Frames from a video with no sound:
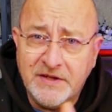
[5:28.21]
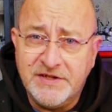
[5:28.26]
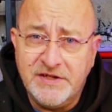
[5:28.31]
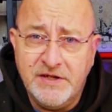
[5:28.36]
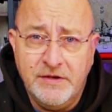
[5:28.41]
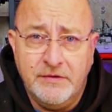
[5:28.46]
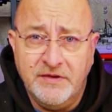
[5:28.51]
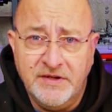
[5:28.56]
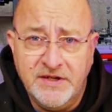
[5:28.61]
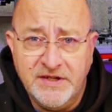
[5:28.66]
so
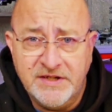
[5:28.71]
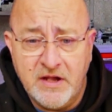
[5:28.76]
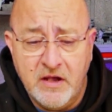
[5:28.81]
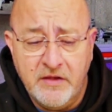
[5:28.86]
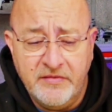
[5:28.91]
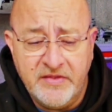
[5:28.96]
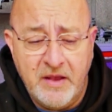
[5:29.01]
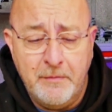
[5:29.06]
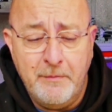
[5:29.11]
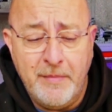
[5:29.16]
you can
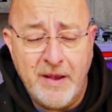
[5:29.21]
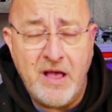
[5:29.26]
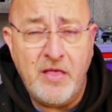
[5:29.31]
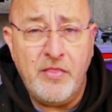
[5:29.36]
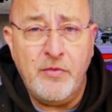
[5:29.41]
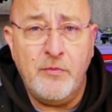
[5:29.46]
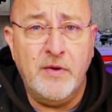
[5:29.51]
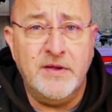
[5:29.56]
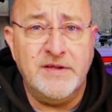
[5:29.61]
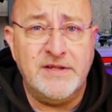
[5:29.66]
discard them, but
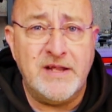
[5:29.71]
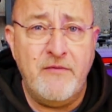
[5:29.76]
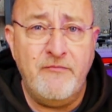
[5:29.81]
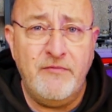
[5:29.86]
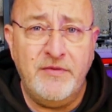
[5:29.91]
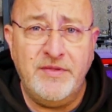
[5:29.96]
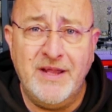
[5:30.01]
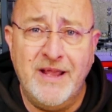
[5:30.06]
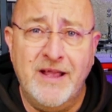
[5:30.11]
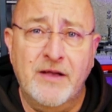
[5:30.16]
otherwise
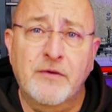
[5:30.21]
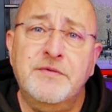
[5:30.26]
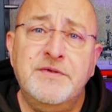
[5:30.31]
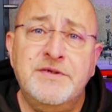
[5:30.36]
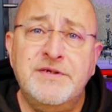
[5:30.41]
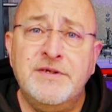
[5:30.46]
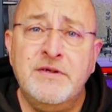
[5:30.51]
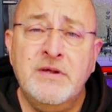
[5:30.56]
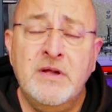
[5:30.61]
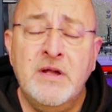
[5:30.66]
everything else